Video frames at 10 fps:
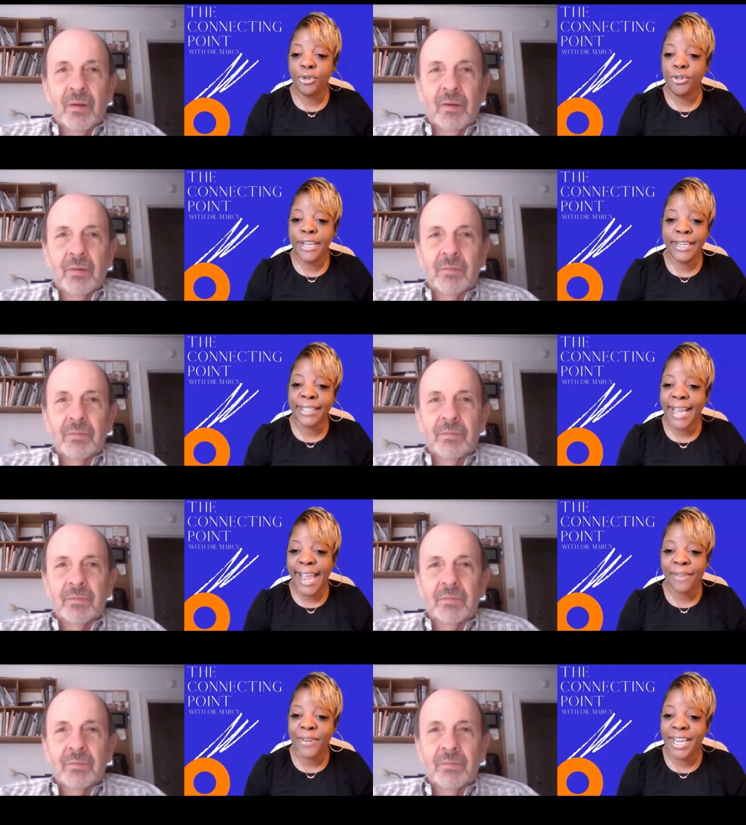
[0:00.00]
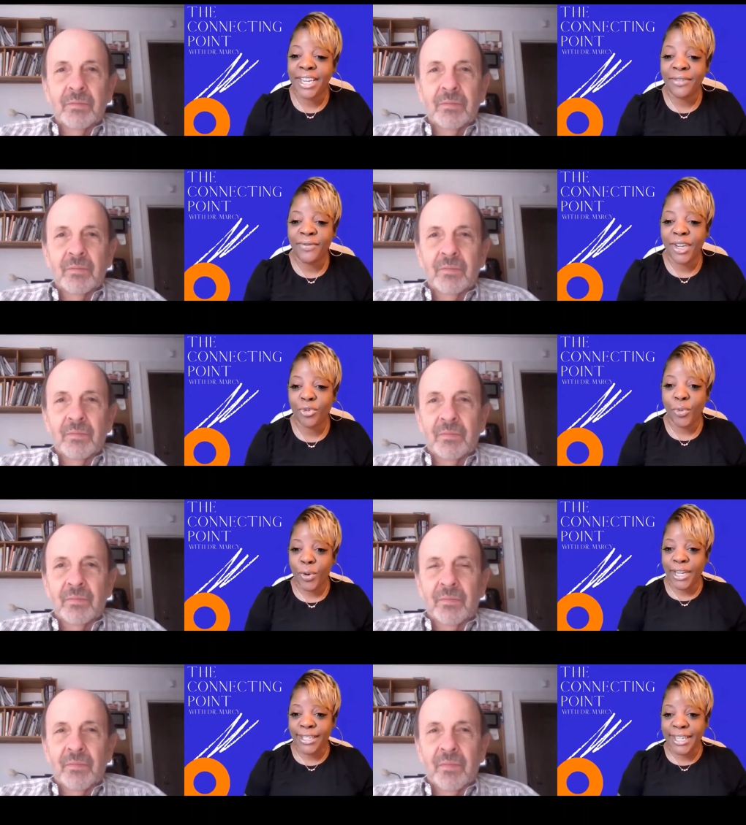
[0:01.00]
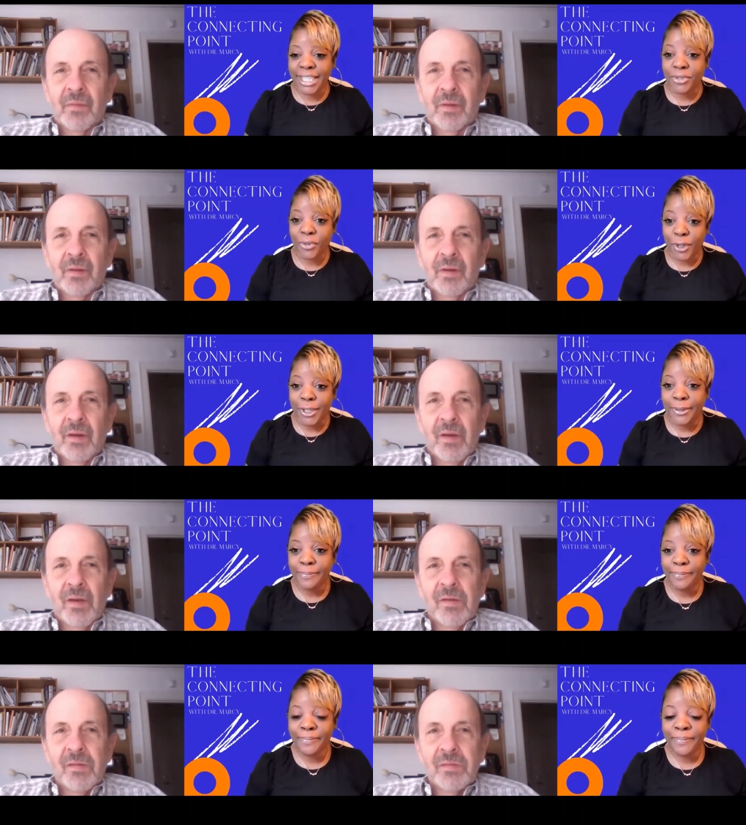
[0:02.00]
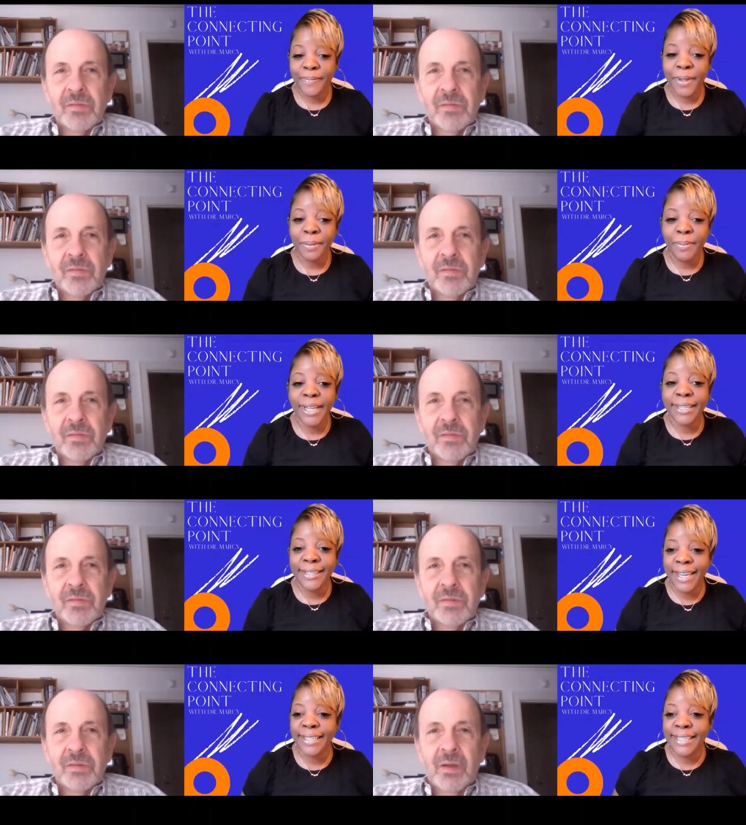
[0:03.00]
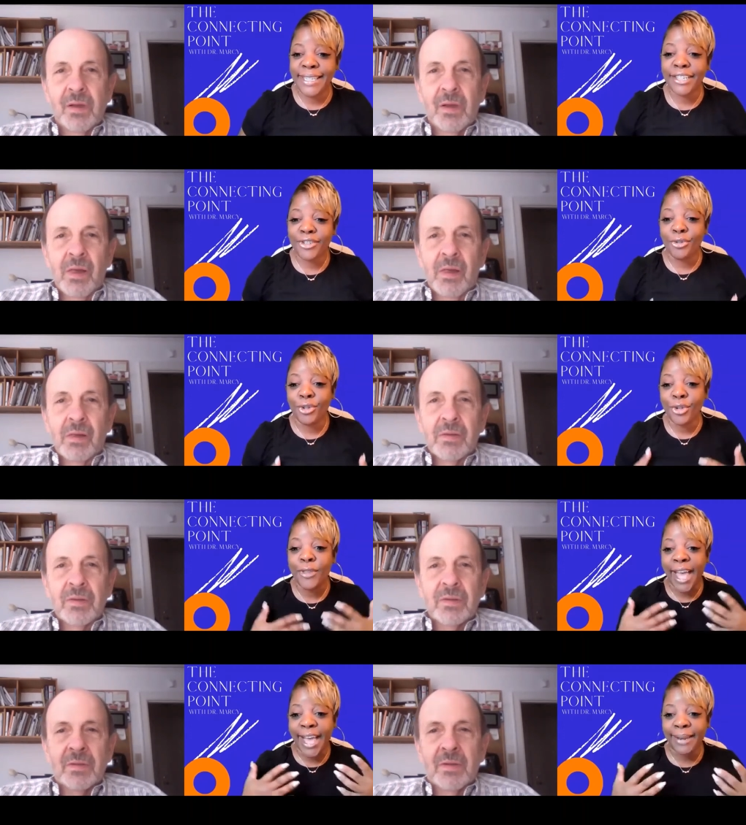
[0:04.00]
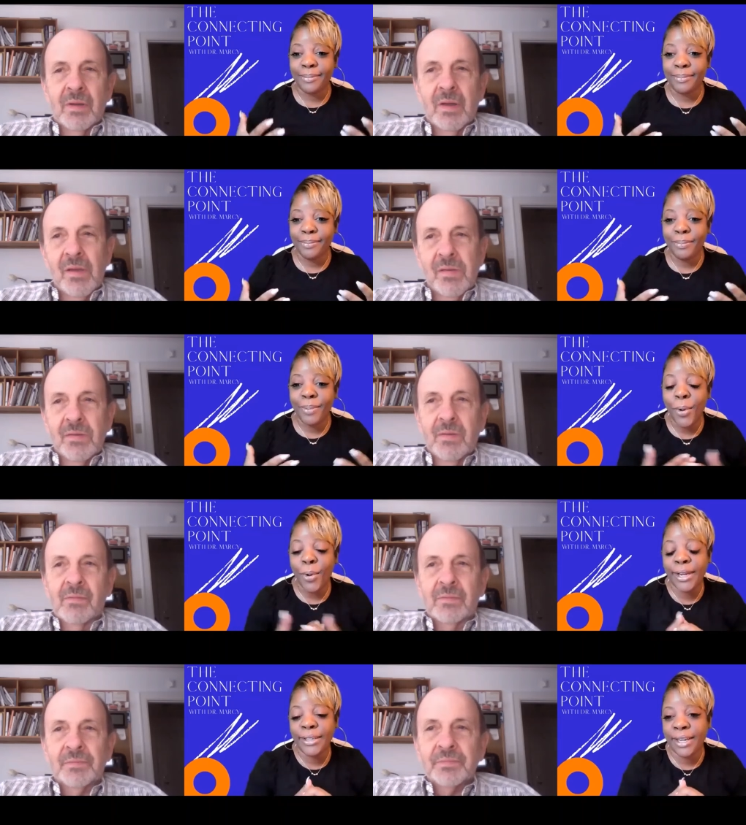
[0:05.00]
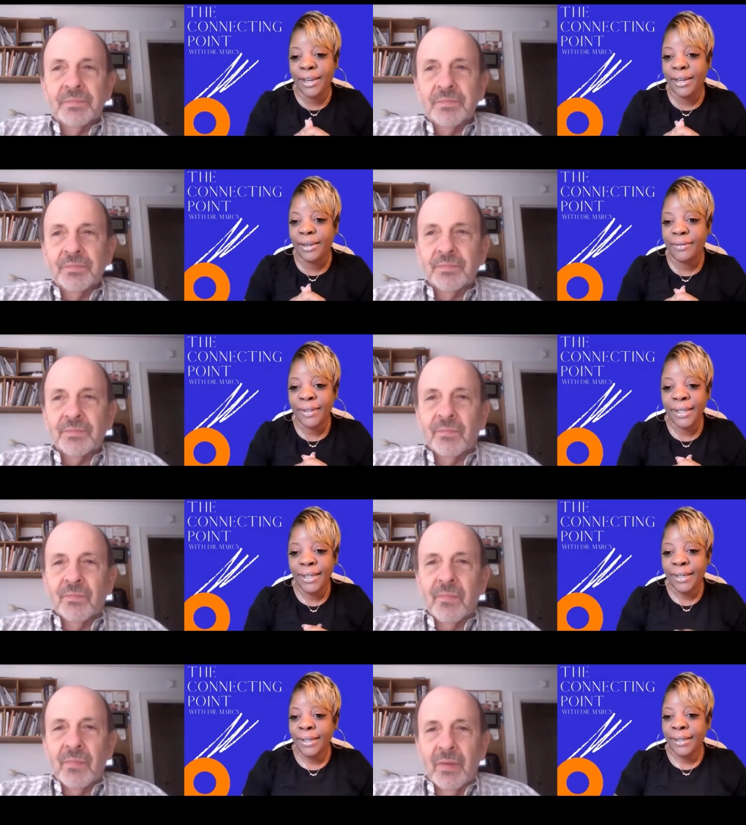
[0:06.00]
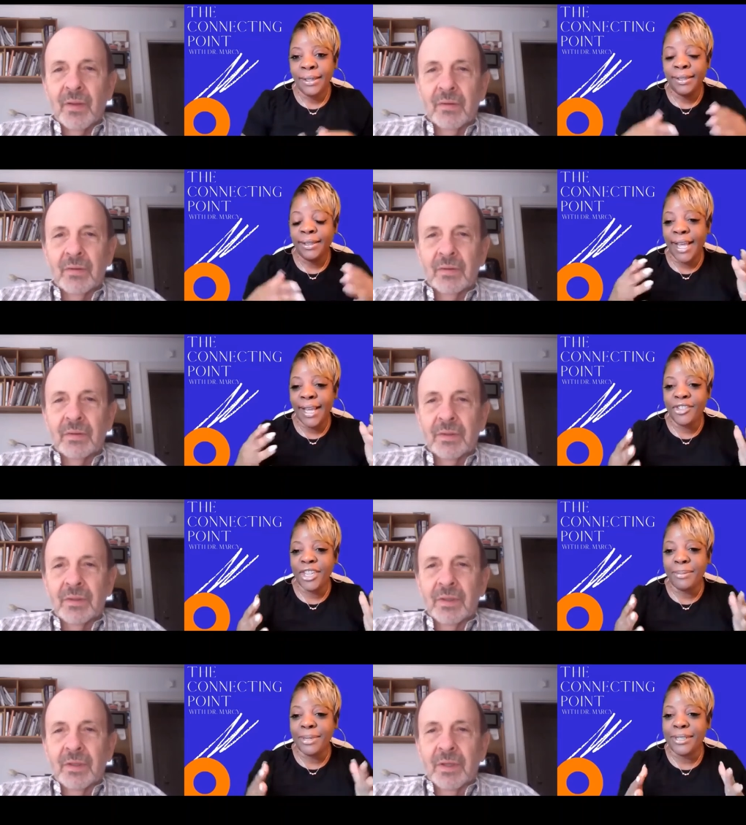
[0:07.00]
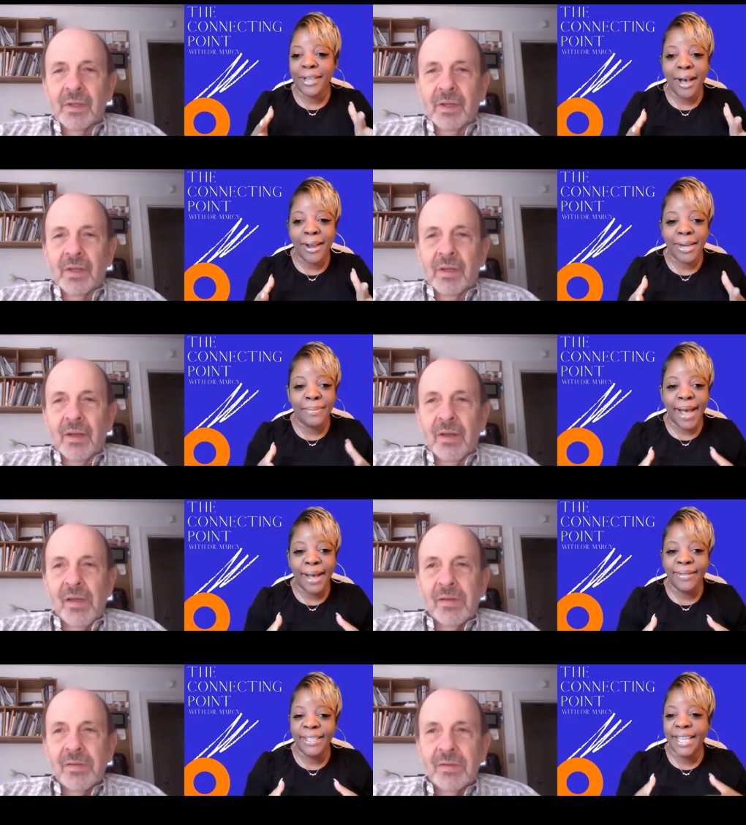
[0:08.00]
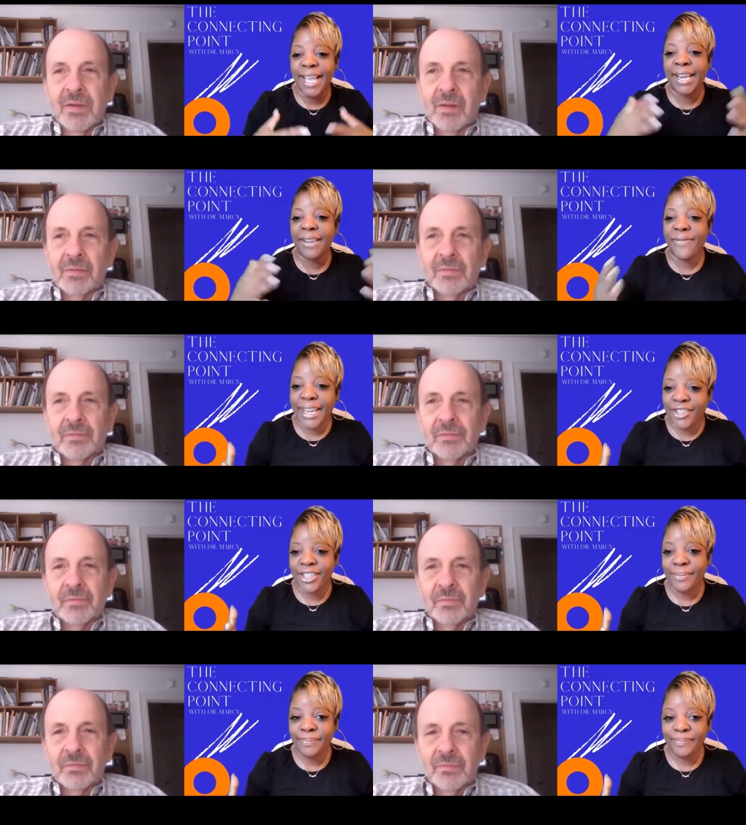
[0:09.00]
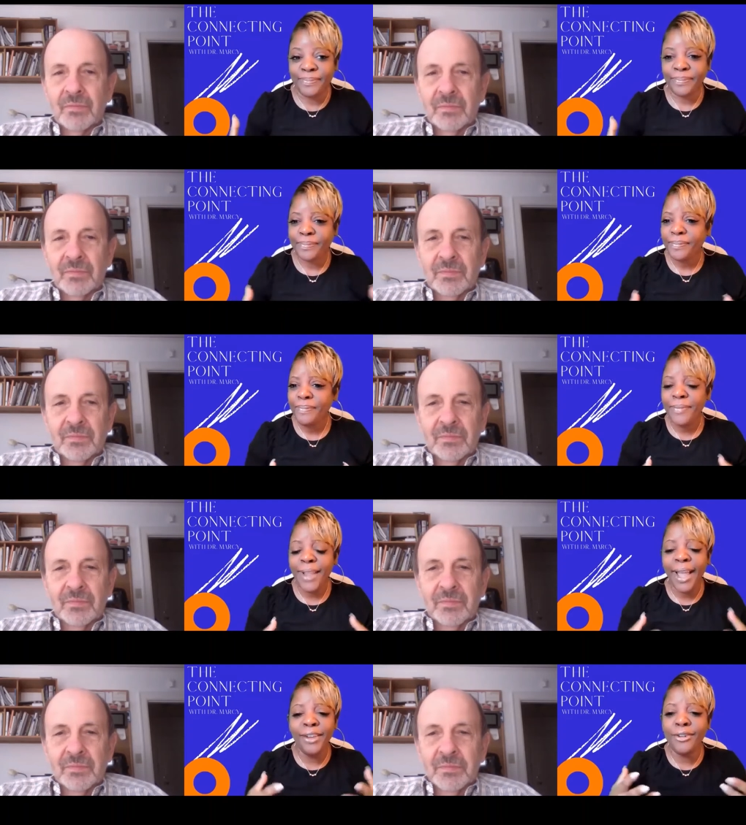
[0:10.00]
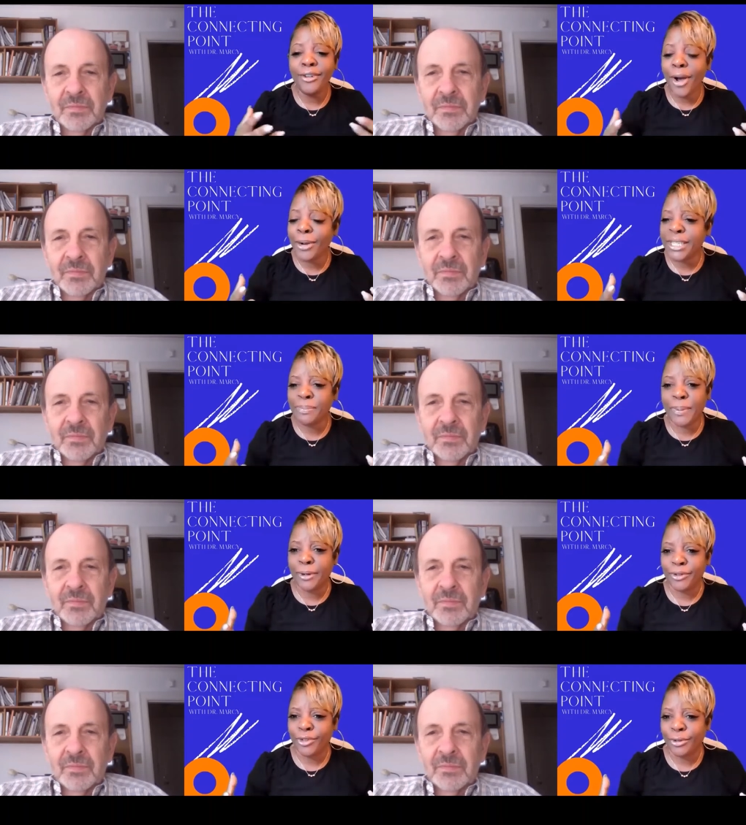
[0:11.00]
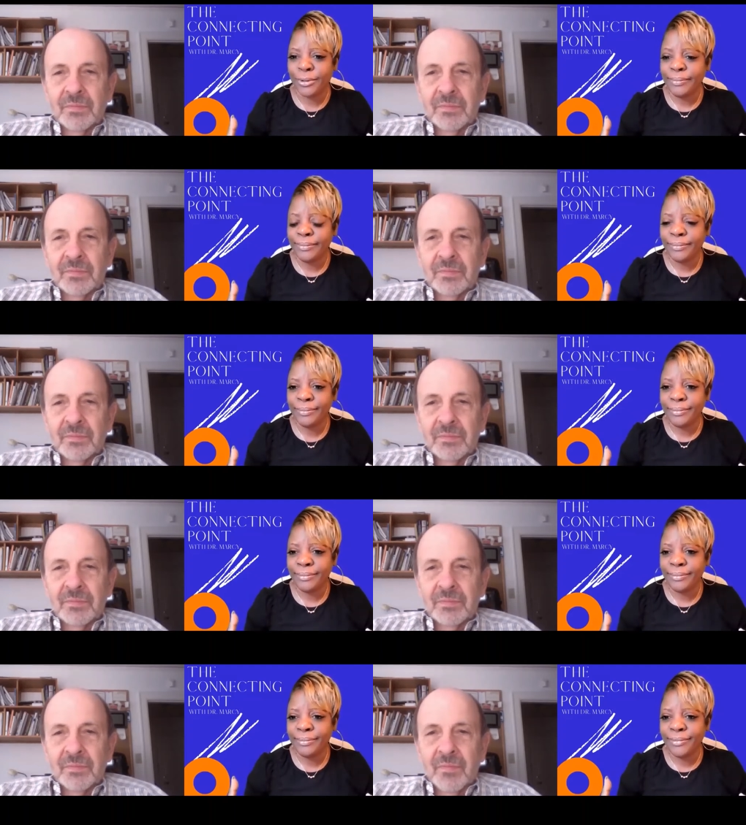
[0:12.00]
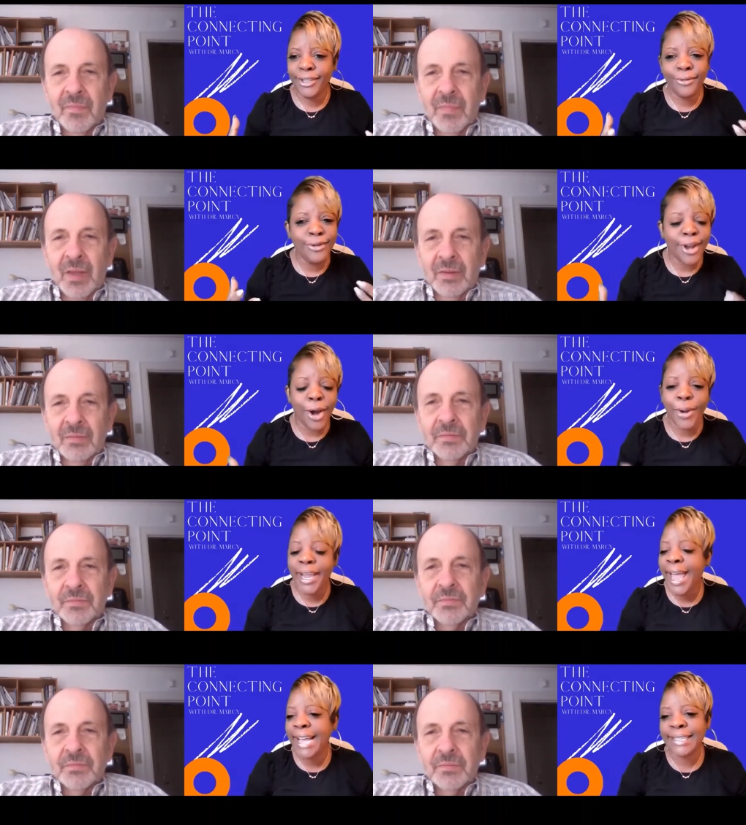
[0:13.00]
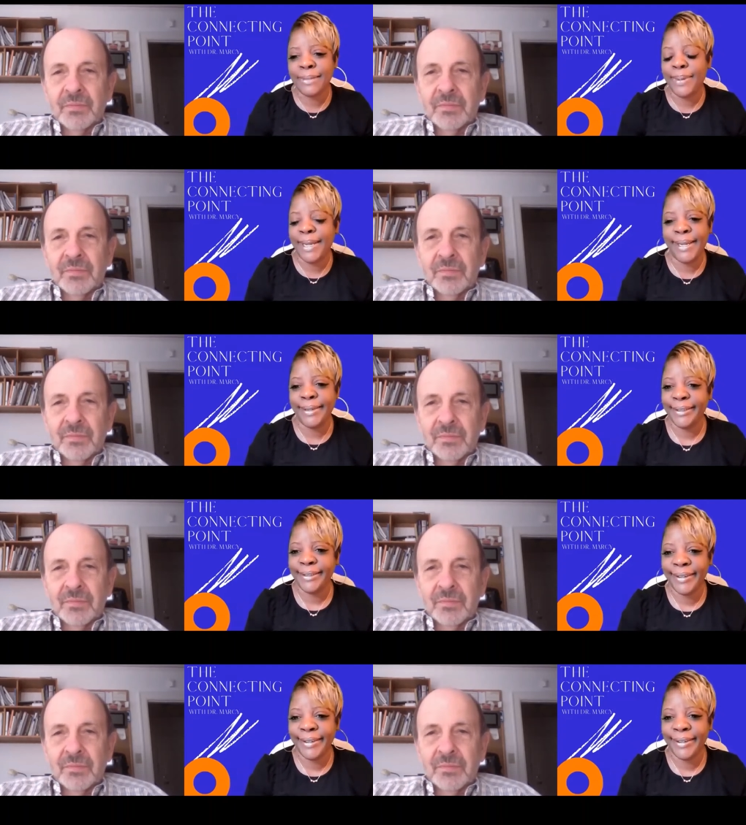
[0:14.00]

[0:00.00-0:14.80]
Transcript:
Speaker 1: it's unique to every individual what it does for you. But it does get you to that point of that Jim is talking about this elevation. You know, it's spiritual. You know, it has to be